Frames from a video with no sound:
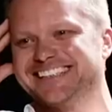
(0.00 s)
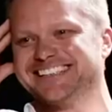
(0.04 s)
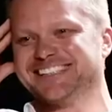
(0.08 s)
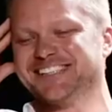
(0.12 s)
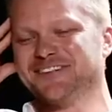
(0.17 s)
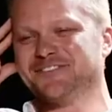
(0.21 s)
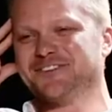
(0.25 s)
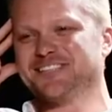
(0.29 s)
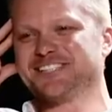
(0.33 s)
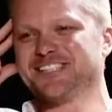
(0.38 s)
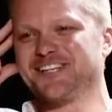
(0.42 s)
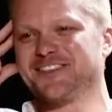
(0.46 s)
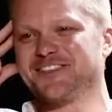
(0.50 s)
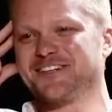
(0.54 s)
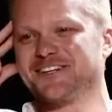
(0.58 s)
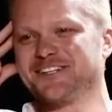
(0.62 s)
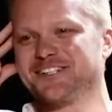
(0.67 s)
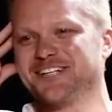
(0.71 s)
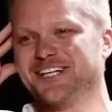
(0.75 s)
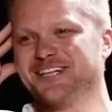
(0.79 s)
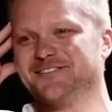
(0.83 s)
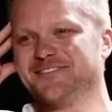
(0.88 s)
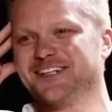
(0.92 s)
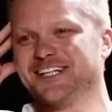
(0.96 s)
So what's the
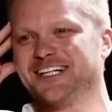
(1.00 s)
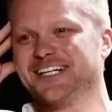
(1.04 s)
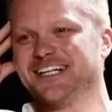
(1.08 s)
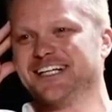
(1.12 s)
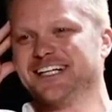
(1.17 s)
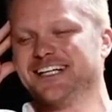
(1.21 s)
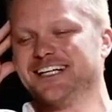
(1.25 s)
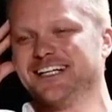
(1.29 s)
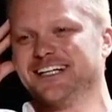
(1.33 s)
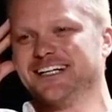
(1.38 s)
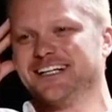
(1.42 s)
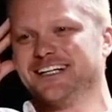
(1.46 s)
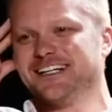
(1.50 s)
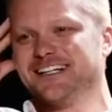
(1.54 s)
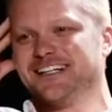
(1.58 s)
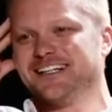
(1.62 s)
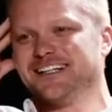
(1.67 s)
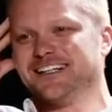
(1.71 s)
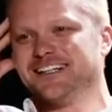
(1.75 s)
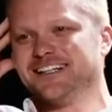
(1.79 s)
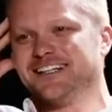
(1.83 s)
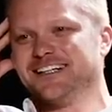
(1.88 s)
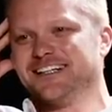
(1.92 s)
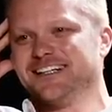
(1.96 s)
third number?
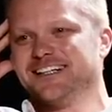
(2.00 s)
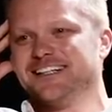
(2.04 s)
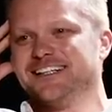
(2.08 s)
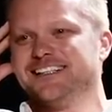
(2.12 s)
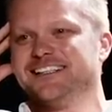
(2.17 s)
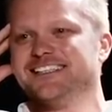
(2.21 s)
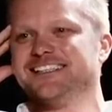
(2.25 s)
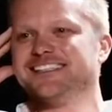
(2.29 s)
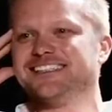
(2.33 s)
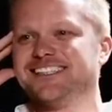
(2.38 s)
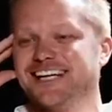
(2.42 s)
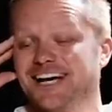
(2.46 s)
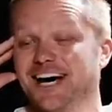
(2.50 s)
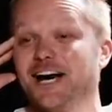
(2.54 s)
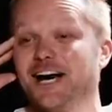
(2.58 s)
Two. It's